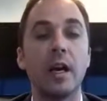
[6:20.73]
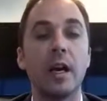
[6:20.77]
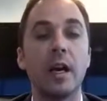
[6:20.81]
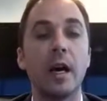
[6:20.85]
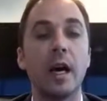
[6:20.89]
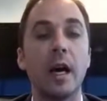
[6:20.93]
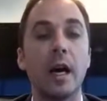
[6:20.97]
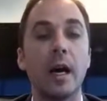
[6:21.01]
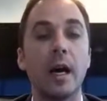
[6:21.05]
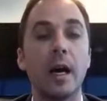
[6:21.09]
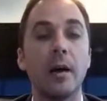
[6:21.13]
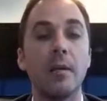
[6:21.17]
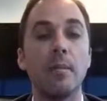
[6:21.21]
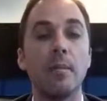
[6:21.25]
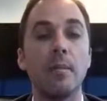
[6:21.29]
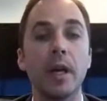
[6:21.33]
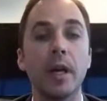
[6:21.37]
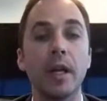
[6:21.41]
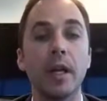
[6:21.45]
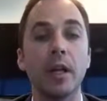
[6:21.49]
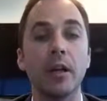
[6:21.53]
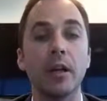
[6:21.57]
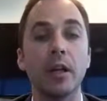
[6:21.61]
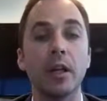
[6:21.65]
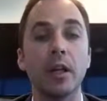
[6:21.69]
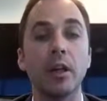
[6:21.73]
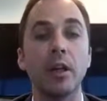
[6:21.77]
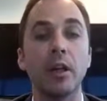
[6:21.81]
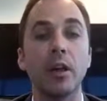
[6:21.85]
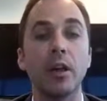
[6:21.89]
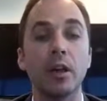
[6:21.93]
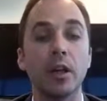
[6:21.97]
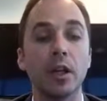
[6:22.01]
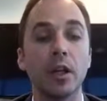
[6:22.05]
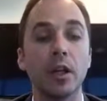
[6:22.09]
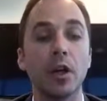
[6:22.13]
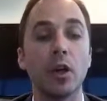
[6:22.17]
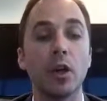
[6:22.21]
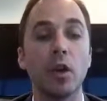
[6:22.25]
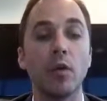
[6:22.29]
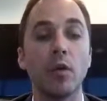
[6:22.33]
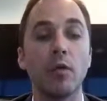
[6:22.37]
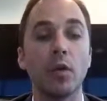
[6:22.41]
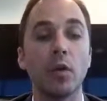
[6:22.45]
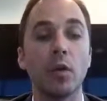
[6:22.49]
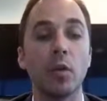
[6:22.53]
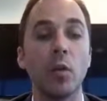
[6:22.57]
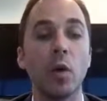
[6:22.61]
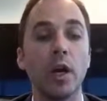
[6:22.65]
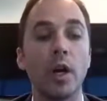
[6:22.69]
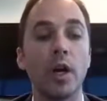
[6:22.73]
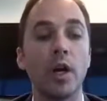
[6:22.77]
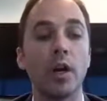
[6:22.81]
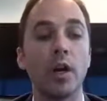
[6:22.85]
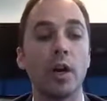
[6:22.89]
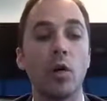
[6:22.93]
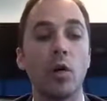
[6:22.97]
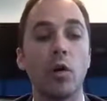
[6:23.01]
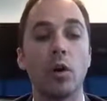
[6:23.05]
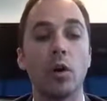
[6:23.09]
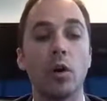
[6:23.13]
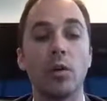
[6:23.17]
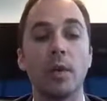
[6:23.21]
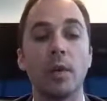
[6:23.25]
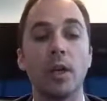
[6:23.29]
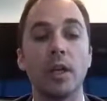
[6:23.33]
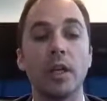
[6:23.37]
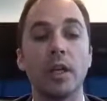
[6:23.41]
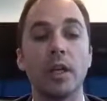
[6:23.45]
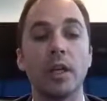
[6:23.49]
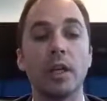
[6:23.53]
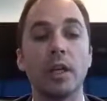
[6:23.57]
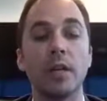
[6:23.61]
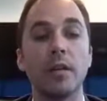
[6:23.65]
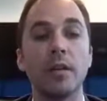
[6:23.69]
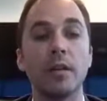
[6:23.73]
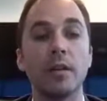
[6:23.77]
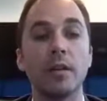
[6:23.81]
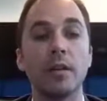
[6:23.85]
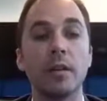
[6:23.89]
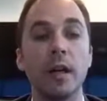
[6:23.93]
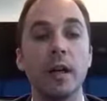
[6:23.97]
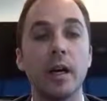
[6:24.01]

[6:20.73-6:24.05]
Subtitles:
and a little over 1.25 million